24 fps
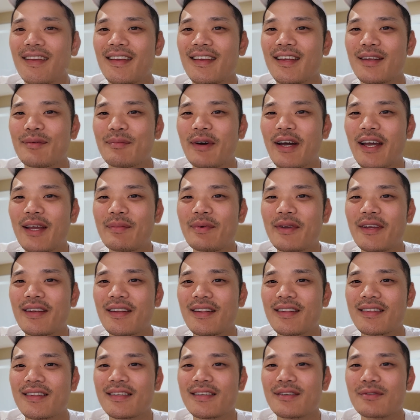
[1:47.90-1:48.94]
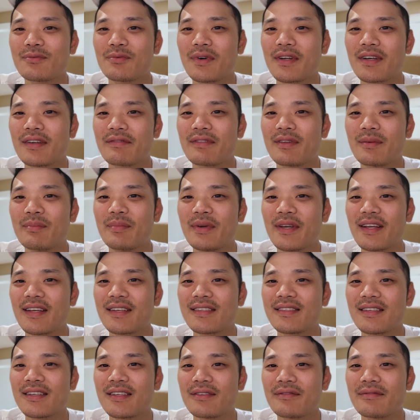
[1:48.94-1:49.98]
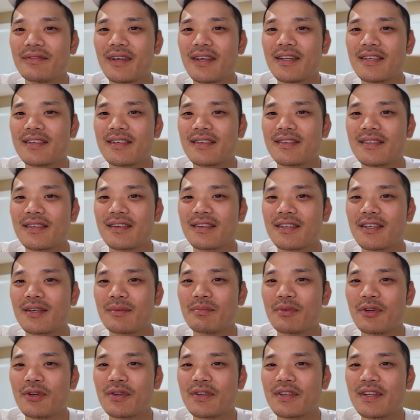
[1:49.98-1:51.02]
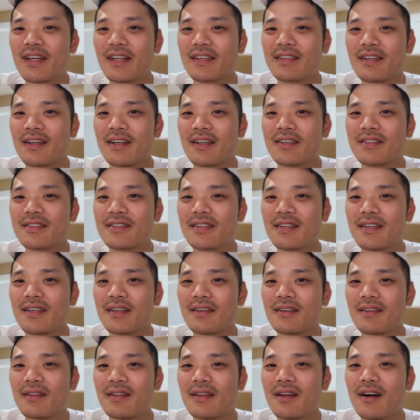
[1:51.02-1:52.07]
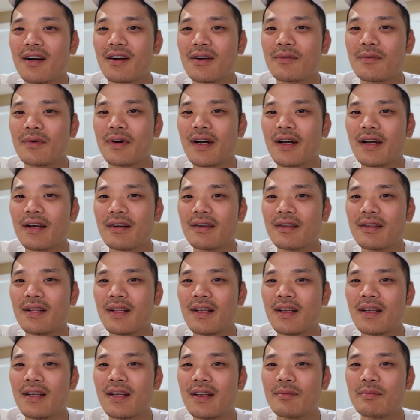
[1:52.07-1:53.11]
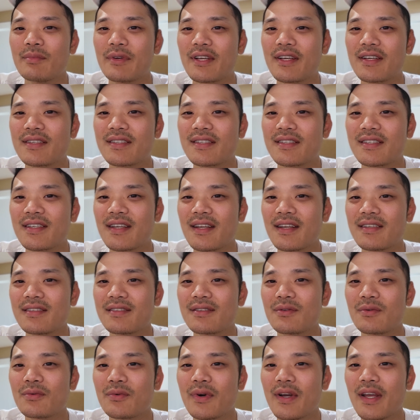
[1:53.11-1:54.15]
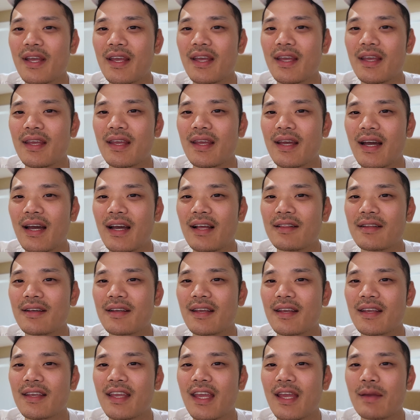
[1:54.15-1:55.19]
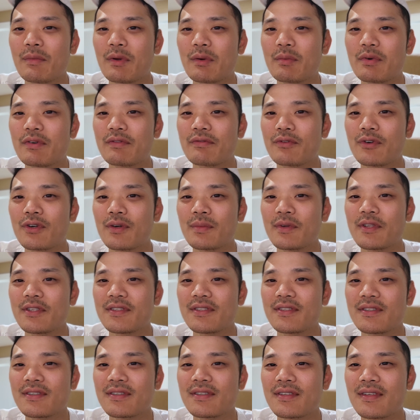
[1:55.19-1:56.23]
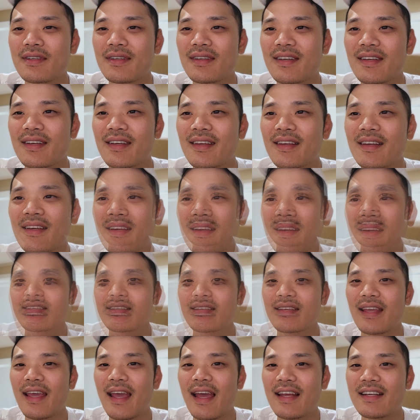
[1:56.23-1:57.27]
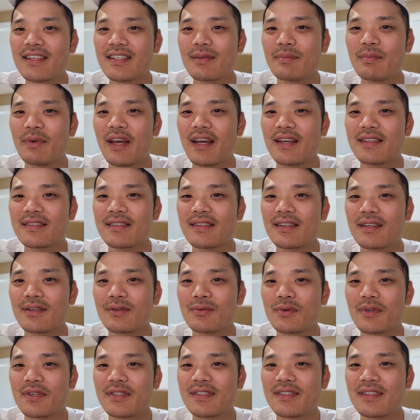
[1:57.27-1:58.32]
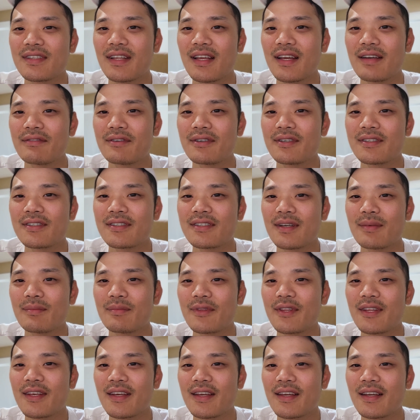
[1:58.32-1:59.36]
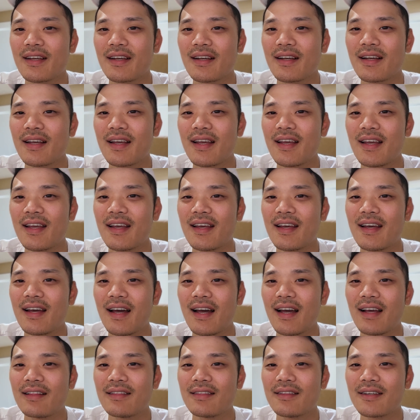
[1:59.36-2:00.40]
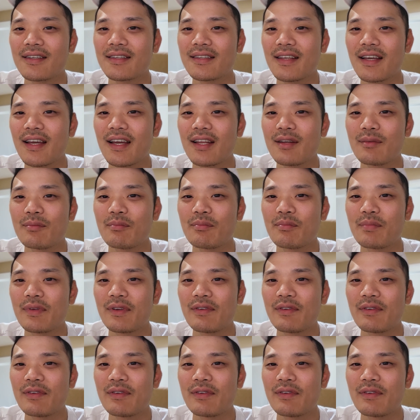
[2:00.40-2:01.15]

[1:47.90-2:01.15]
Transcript: In my opinion, this is one of the biggest innovations in computer technology in a long while because it changed the way I look at gaming performance. Cache capacity was never something I looked at